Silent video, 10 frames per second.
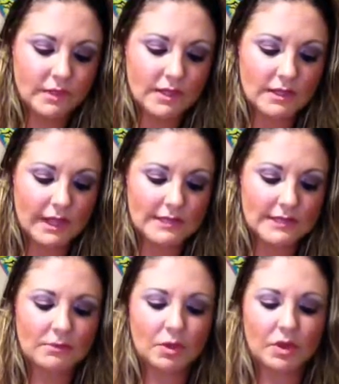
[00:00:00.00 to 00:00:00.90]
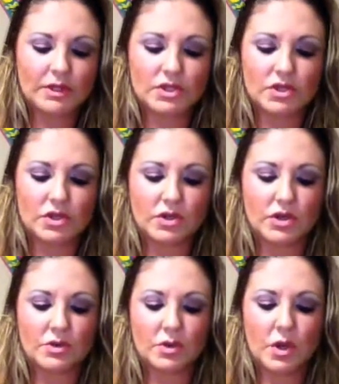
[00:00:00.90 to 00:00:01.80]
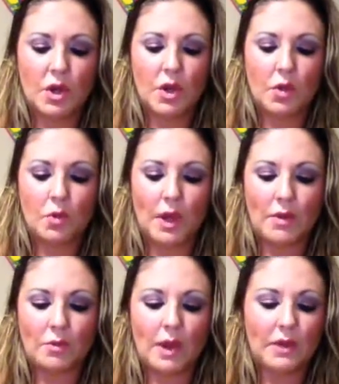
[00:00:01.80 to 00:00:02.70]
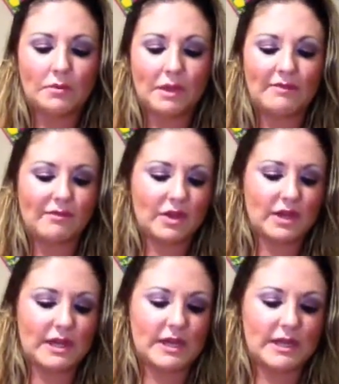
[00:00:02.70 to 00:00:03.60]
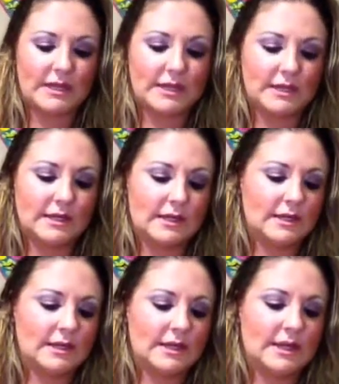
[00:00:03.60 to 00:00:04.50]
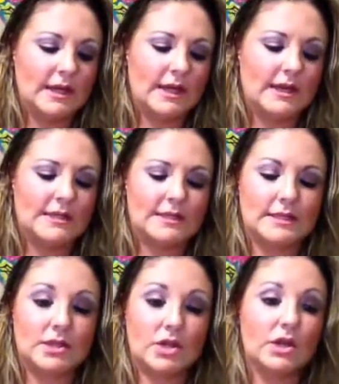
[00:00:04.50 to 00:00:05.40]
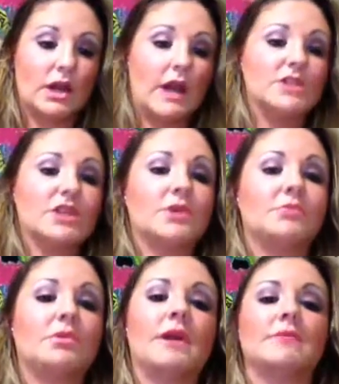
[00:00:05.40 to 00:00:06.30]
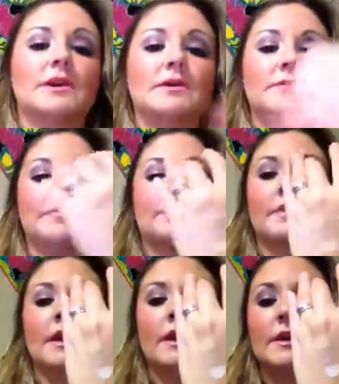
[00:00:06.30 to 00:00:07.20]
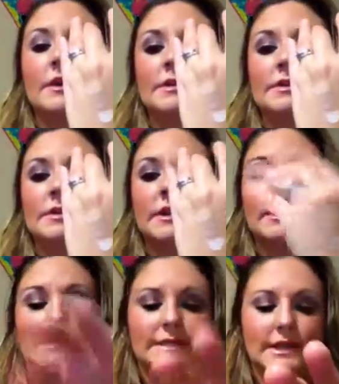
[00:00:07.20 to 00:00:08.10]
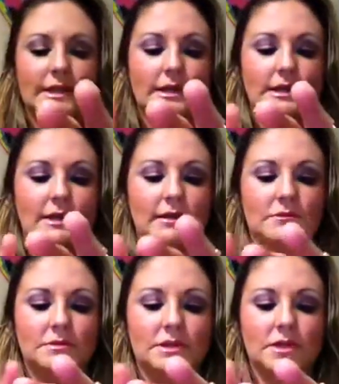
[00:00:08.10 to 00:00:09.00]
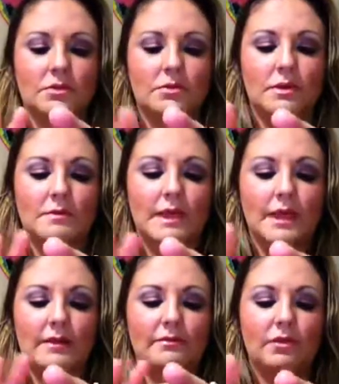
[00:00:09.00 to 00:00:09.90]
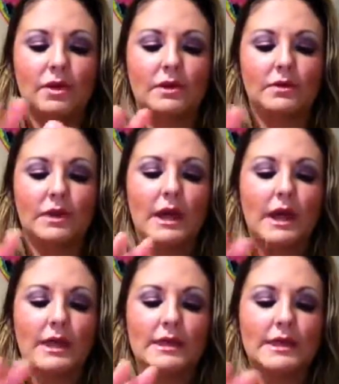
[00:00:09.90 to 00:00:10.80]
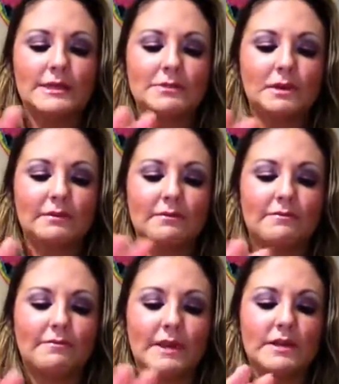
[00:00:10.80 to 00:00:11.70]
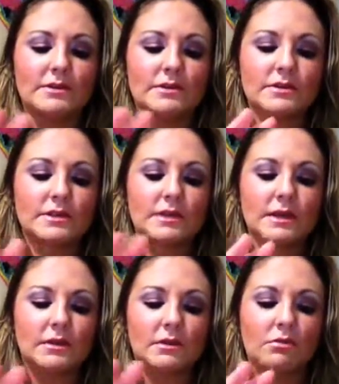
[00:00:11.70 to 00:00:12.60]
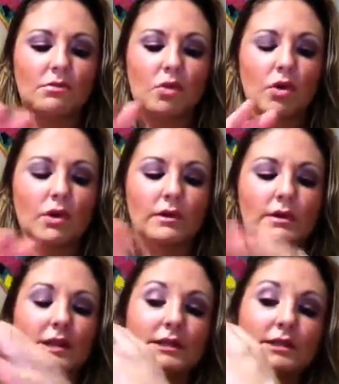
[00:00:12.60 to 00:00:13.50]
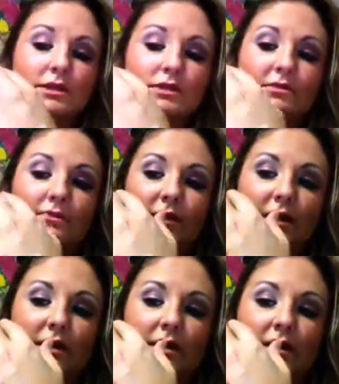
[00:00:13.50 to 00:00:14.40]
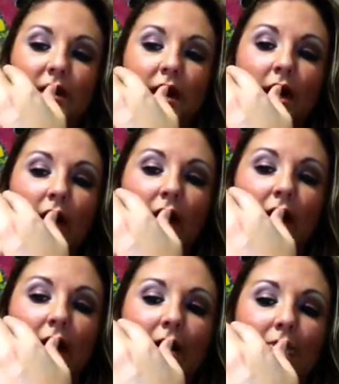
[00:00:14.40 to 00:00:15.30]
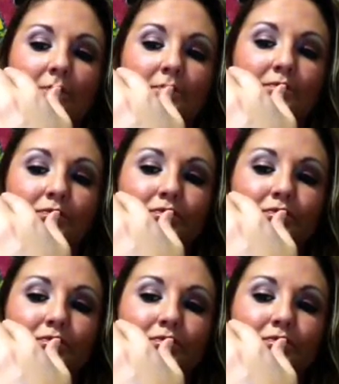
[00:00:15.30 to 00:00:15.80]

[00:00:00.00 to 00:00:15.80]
Next, I'm going to show you Wet n Wild by Fergie. And this is her eyeshadow primer. So there it is there. I'm just going to rub that in for you. This one feels more, these 2 feel a